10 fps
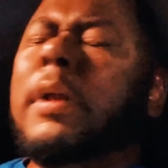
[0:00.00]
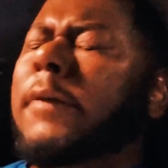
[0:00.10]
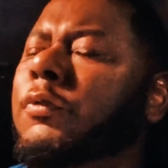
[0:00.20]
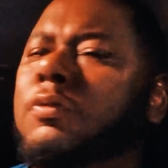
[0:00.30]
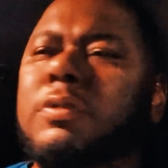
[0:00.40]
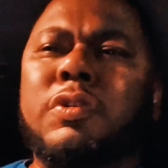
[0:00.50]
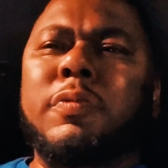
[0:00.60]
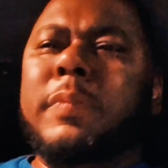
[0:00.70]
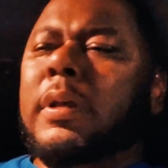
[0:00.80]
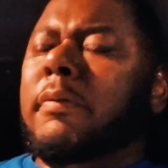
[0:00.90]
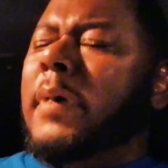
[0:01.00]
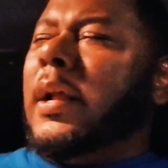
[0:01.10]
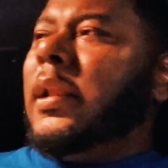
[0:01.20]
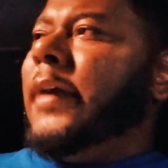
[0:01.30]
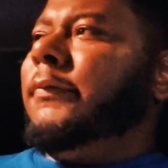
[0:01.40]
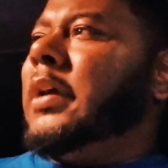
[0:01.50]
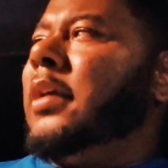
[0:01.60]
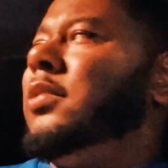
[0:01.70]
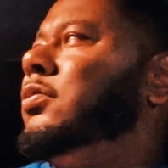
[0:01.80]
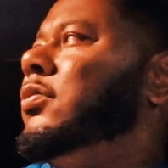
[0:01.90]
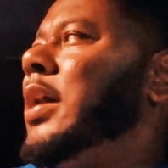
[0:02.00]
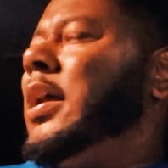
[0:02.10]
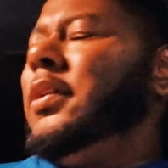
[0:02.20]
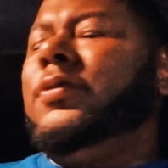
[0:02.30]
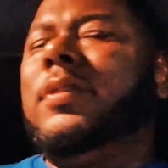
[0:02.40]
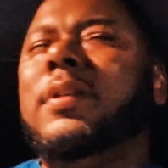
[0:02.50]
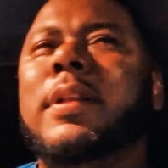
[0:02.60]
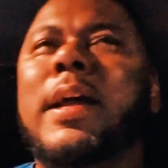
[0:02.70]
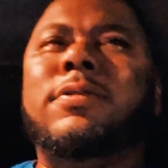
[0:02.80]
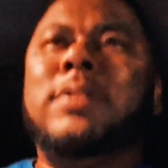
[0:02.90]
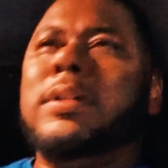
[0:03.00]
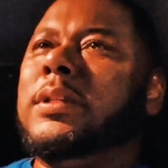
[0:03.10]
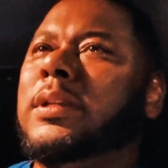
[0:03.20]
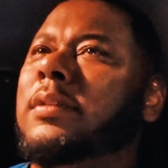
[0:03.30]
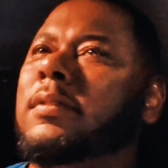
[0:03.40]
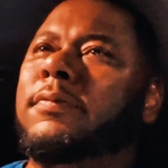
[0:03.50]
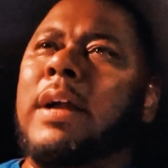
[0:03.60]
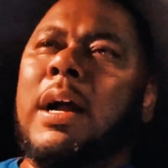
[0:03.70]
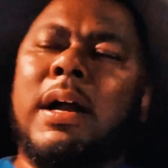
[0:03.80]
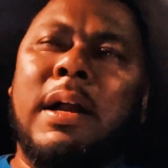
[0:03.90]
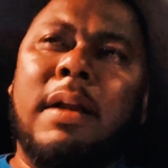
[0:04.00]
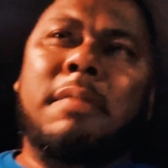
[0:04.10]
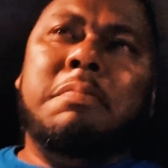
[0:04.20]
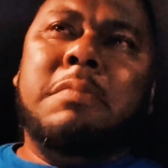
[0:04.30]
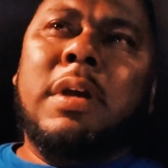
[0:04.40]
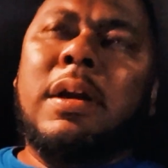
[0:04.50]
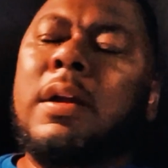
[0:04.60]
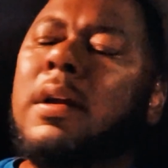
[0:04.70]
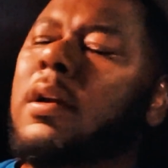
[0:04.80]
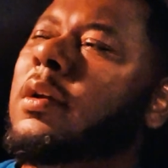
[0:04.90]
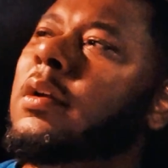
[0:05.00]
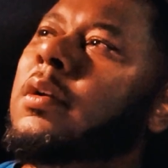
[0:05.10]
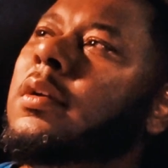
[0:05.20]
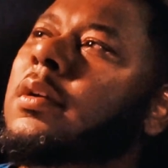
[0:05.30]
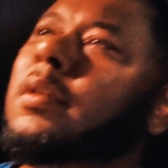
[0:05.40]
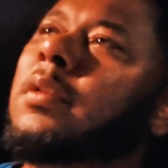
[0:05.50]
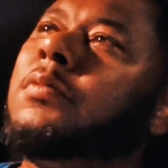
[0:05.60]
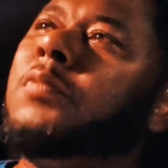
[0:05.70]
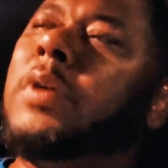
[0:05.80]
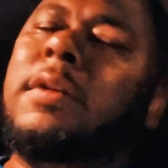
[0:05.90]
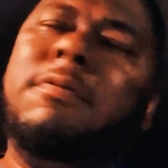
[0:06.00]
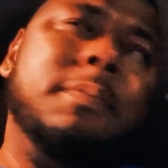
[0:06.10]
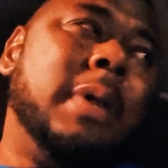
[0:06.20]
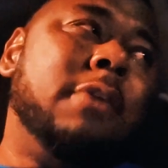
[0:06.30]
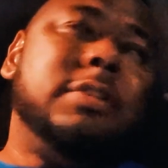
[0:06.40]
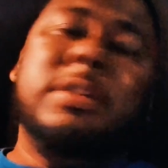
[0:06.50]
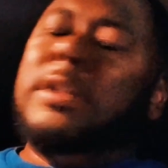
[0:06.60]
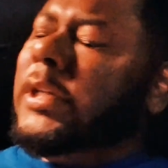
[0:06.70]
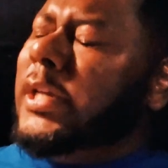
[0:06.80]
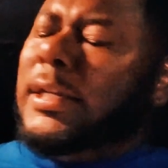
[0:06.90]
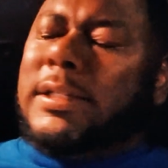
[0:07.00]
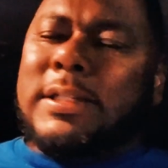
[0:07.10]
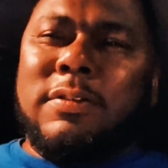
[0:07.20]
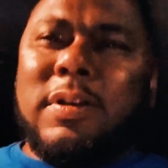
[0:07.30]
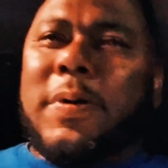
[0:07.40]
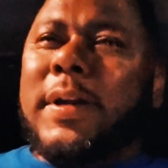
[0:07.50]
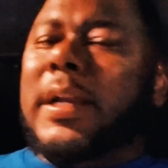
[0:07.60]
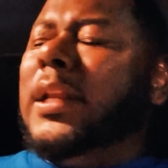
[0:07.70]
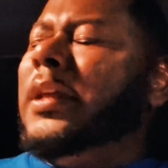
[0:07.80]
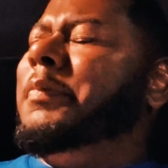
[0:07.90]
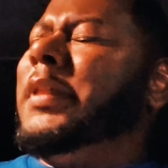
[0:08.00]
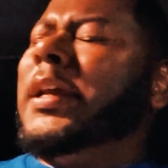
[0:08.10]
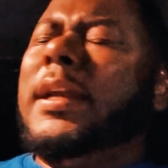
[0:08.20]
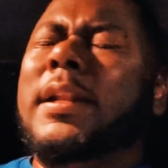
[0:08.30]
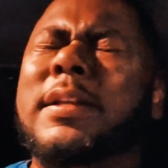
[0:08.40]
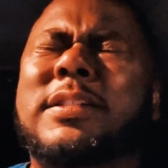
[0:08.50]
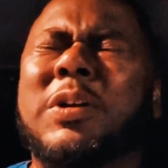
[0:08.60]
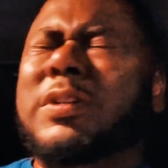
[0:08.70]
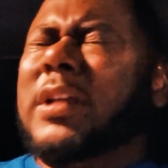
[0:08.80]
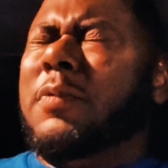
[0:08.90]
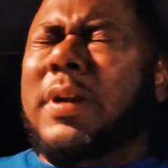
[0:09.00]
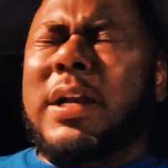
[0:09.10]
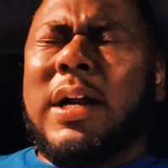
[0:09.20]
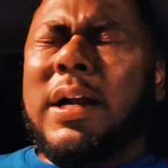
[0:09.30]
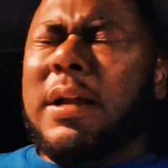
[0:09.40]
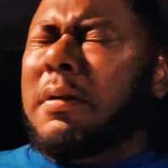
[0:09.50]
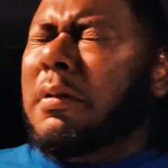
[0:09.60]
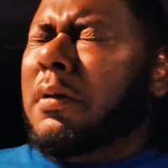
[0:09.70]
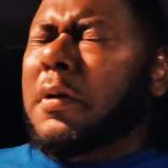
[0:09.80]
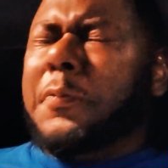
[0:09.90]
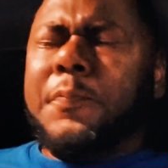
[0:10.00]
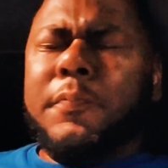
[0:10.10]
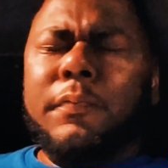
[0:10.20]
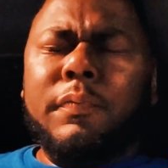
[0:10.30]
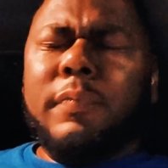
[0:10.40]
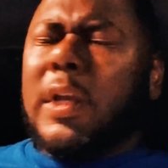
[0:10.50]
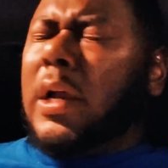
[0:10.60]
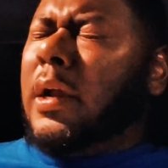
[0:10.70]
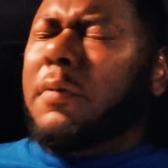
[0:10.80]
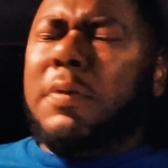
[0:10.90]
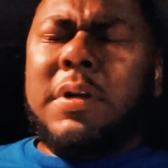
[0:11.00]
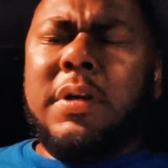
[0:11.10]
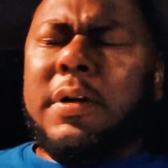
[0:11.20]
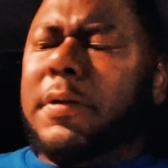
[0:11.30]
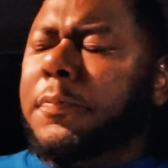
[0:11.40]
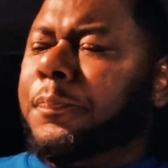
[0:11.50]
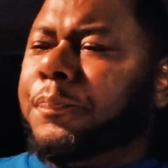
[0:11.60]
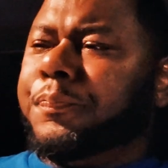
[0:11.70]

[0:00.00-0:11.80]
if you knew me, my lifetime, you know I used to denounce the existence of God. It wasn't even about just Jesus. I'm talking about anything associated with God. I didn't want to hear it.